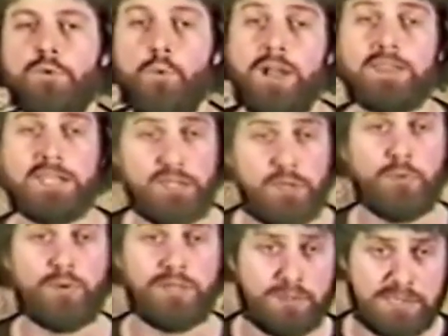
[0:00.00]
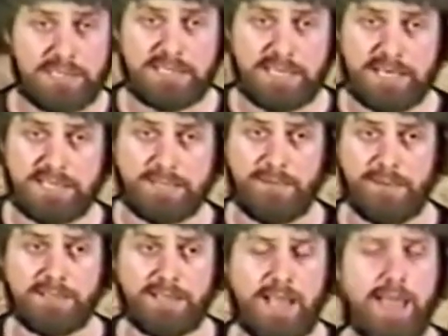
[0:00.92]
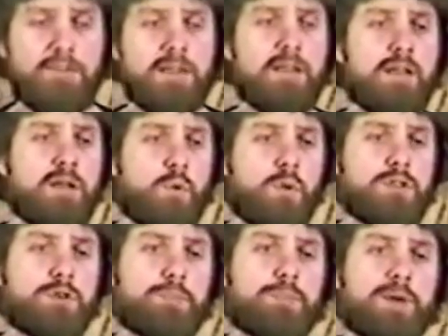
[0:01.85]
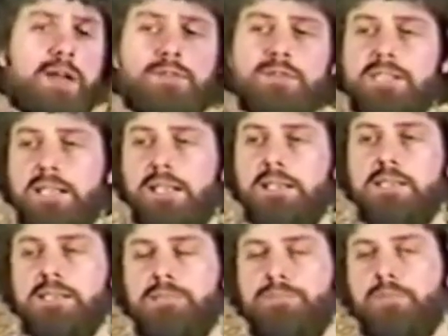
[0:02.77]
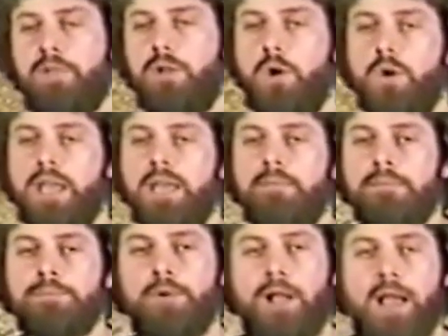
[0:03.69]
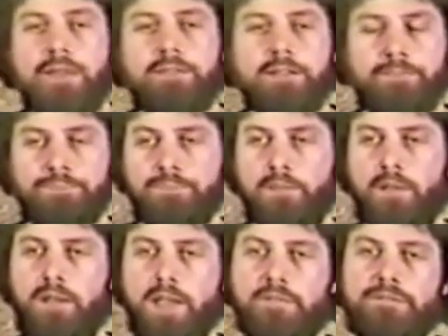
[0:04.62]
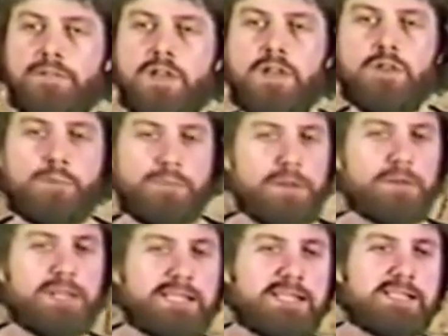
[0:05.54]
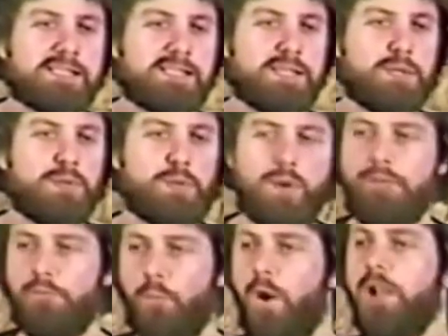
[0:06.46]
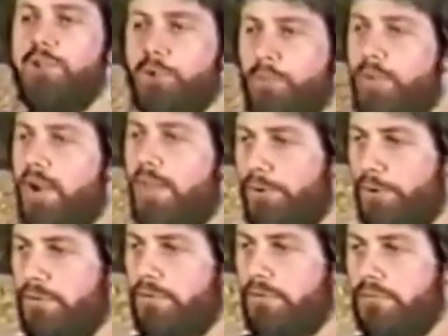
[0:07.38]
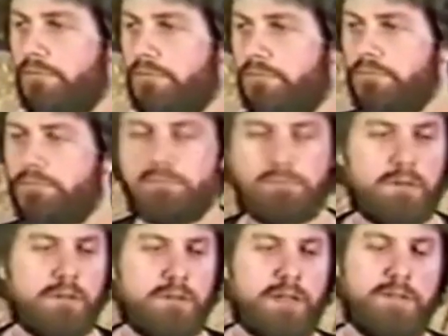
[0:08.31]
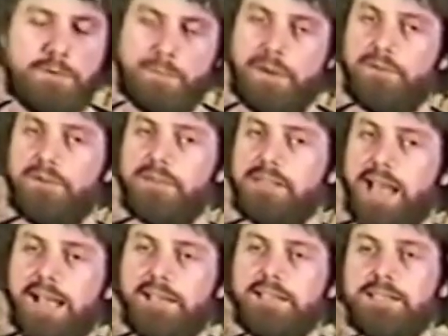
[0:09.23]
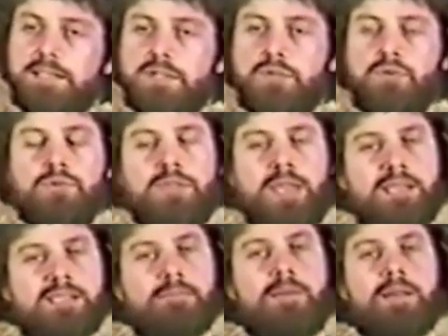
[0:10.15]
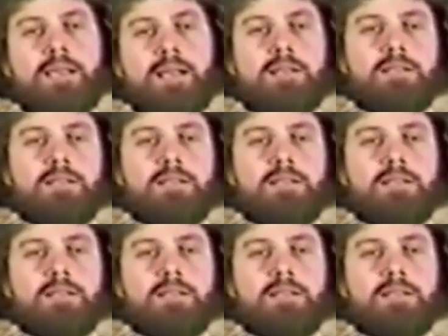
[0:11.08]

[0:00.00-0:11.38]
for what to do when you see sin in somebody's life. When your brother sins, go to him in private. If your brother listens to you, you have won your brother. If your brother does not listen to you, you take somebody